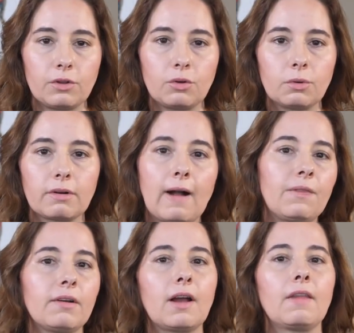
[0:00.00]
when you were
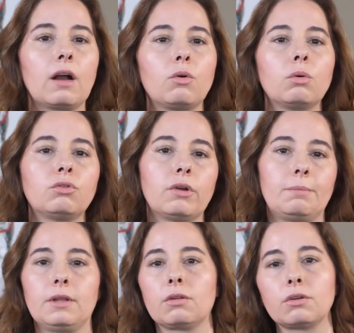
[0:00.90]
out there on that cool
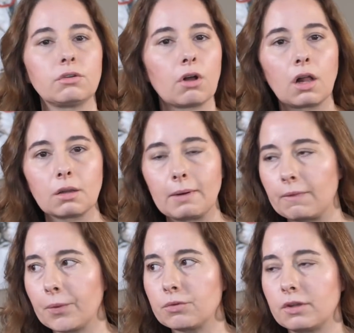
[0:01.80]
trip and you learned all
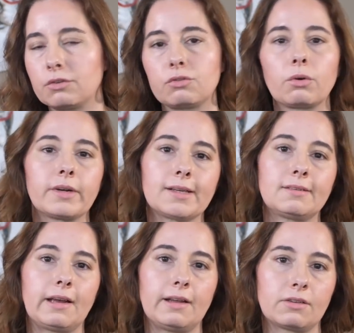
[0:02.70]
about those historic
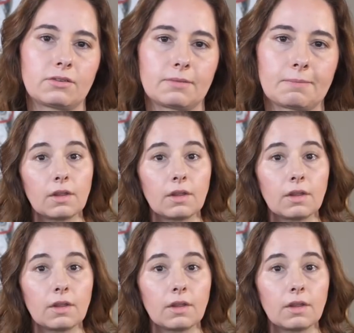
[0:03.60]
sites.